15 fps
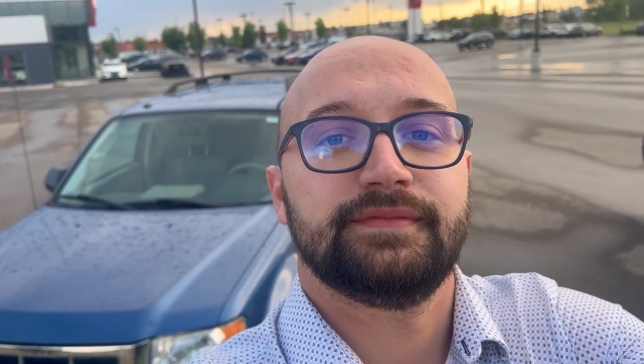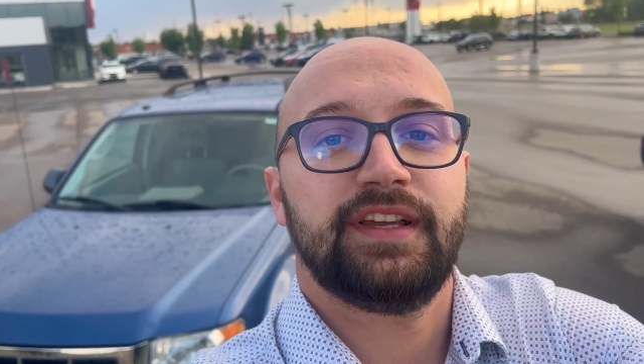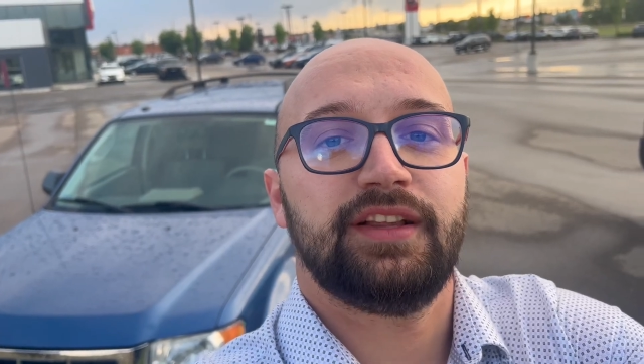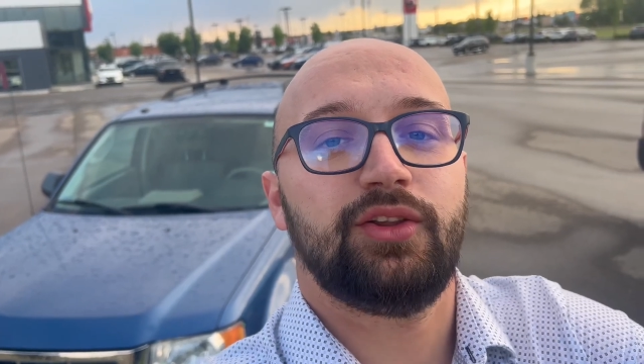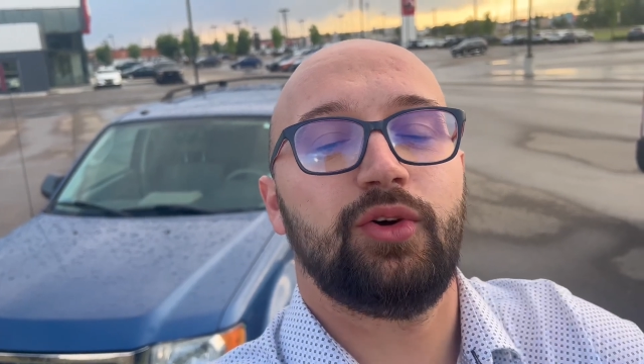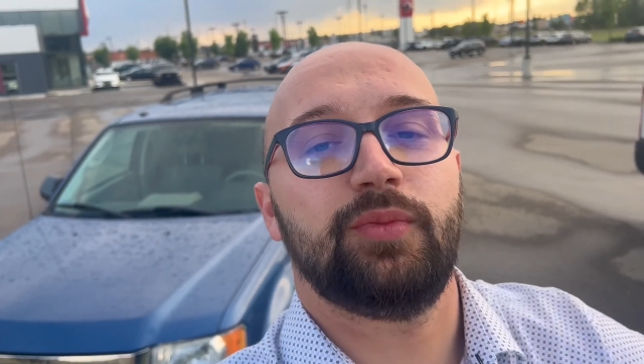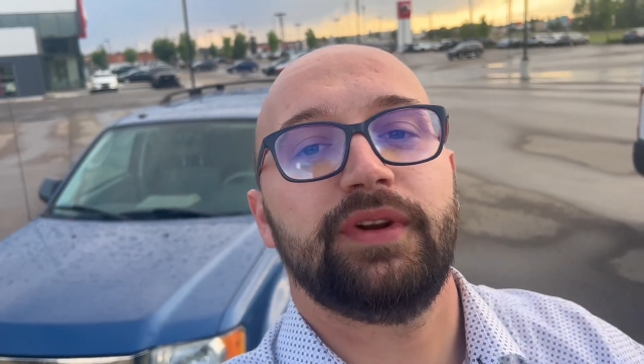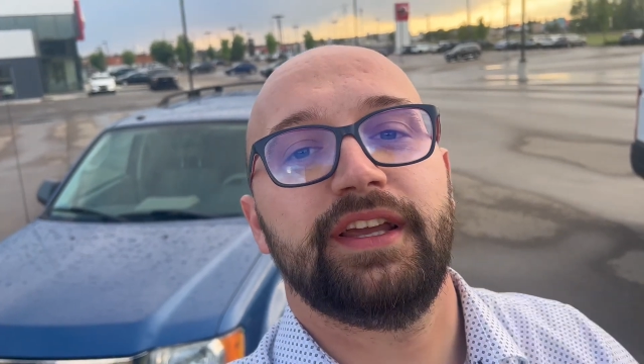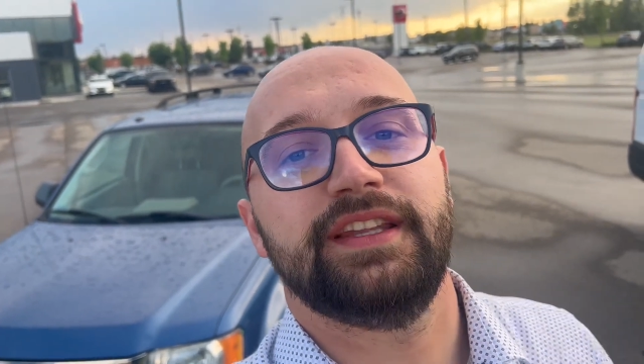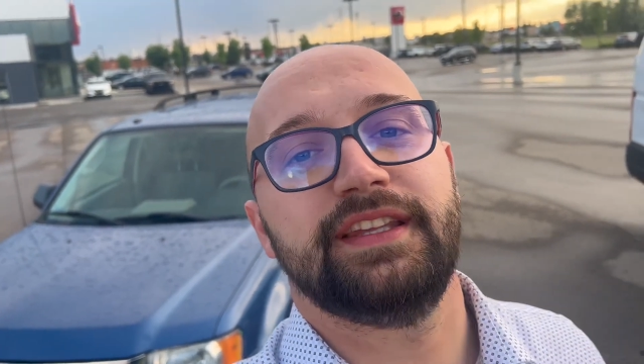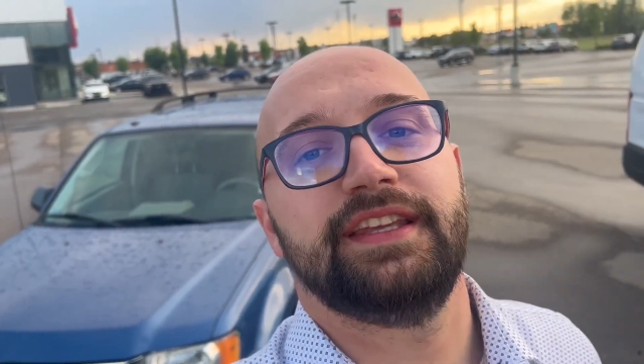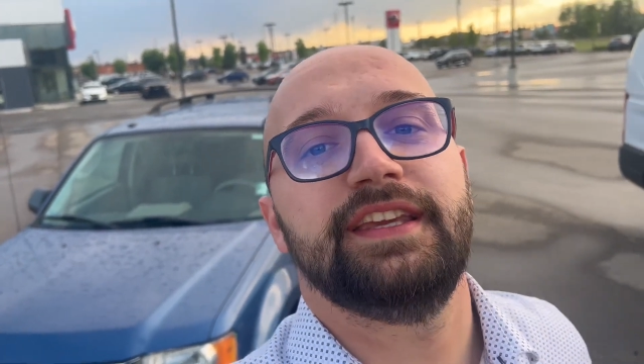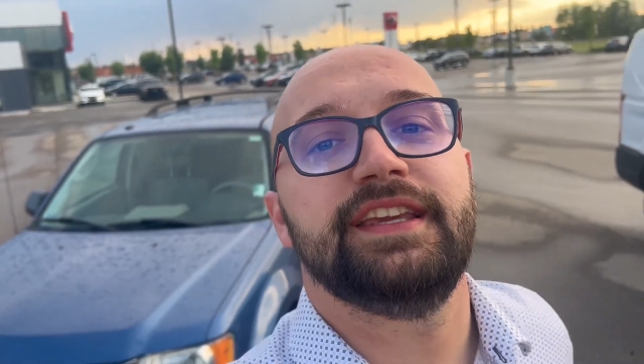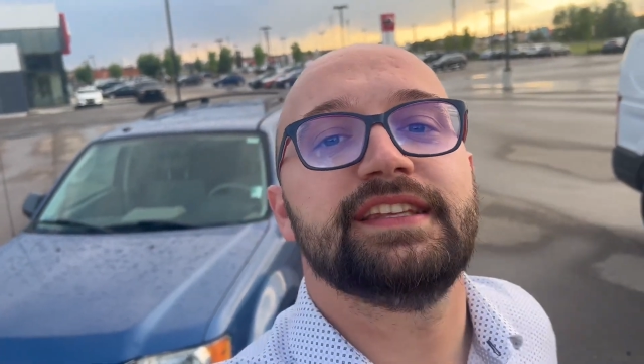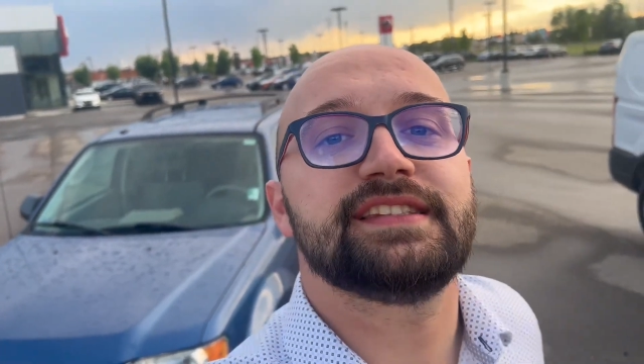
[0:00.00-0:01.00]
Hello
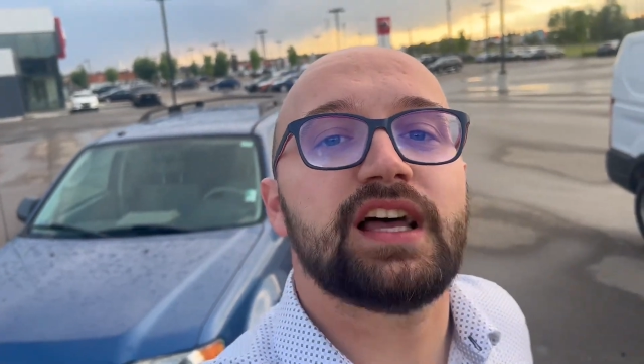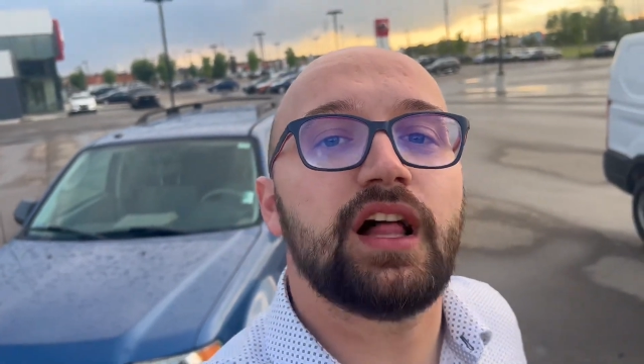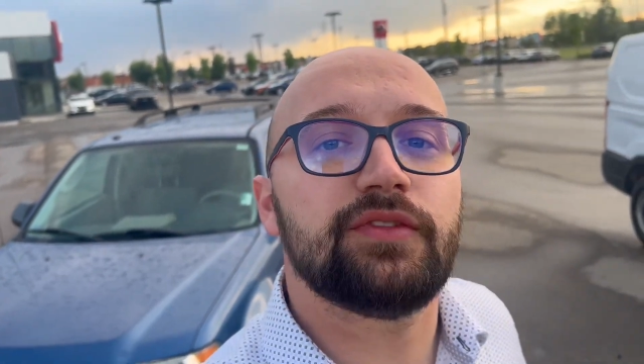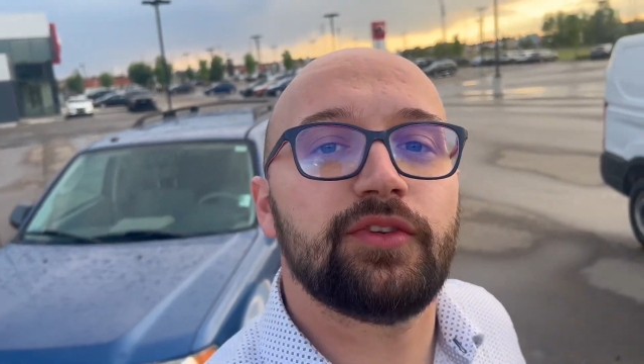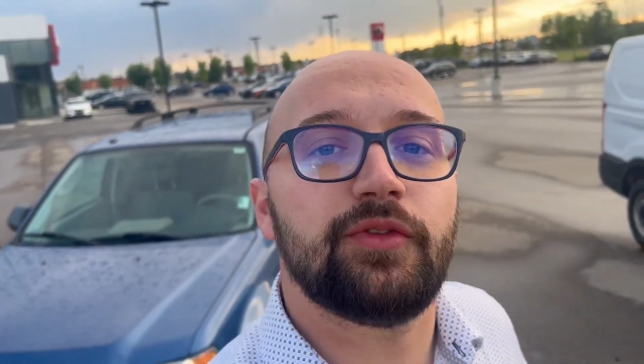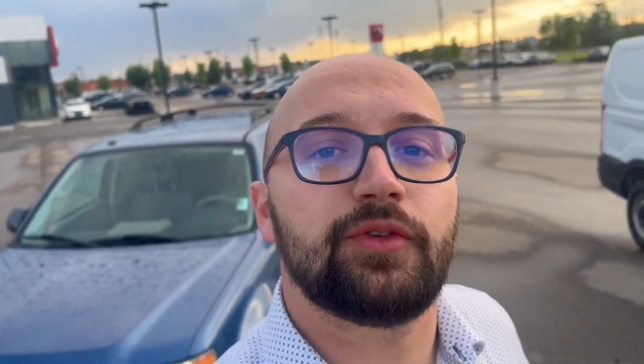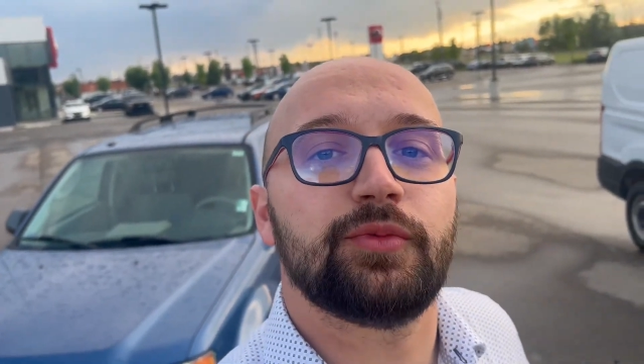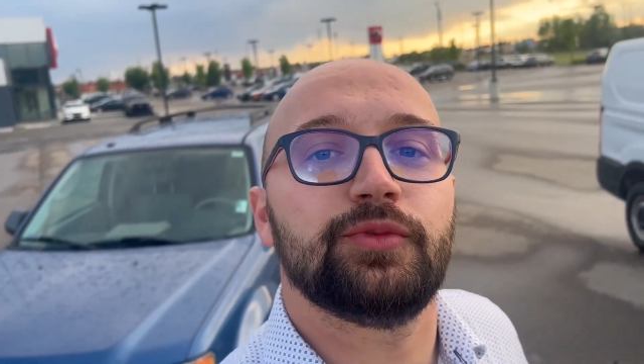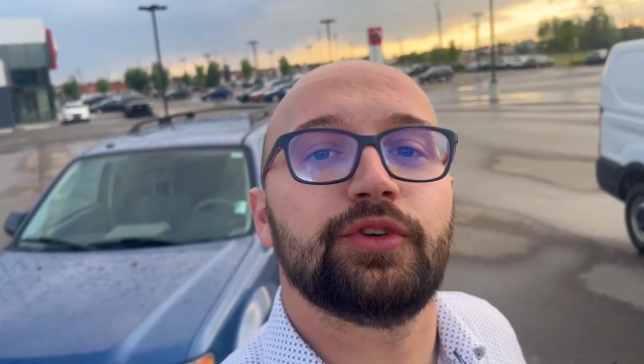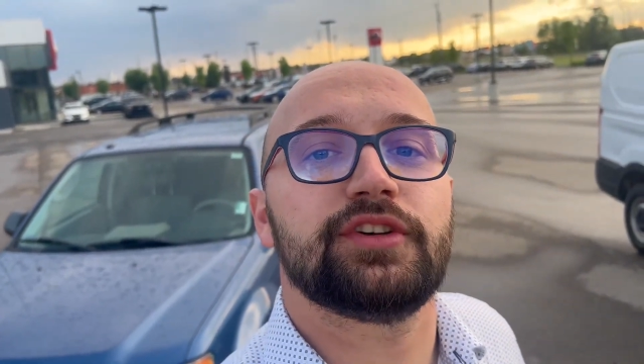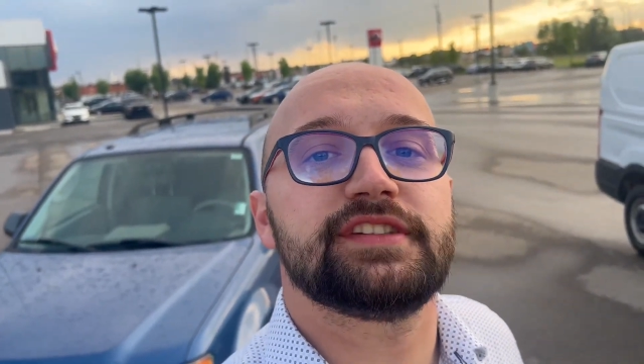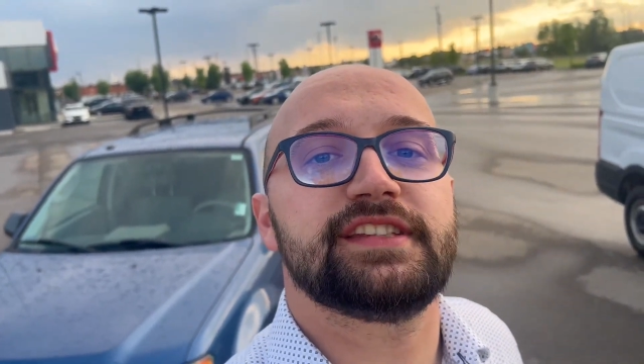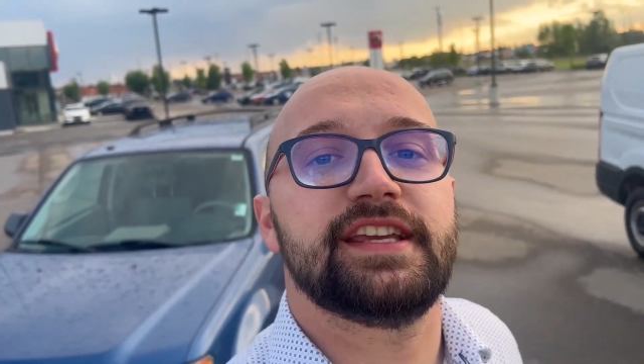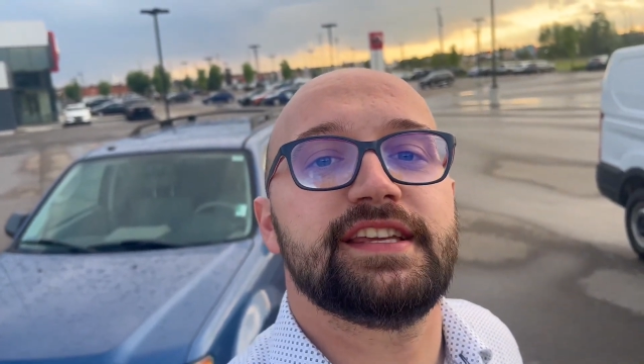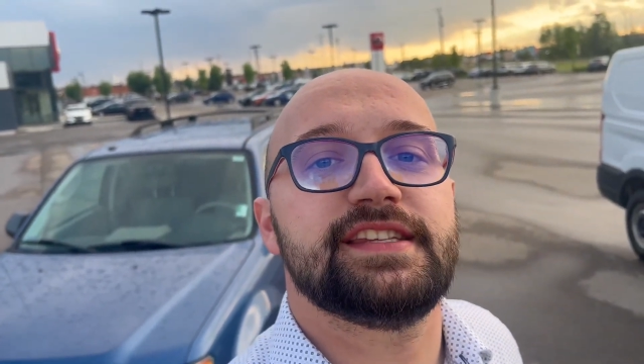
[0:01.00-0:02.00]
Brandy, it's Alpha from
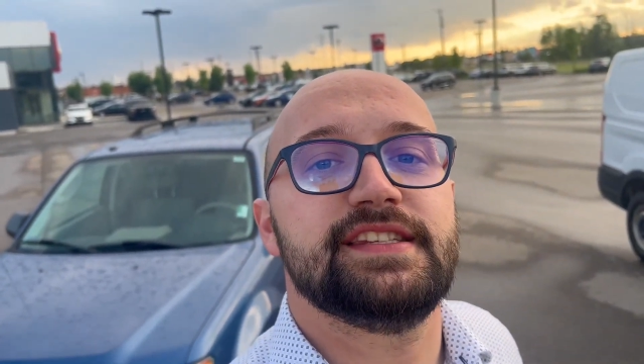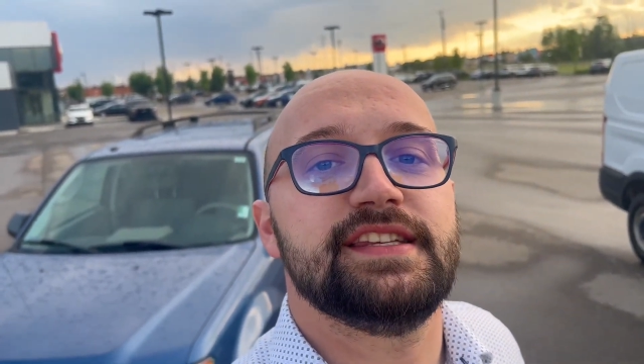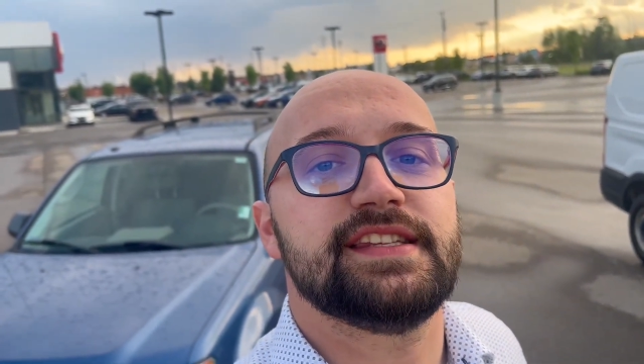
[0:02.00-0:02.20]
Northside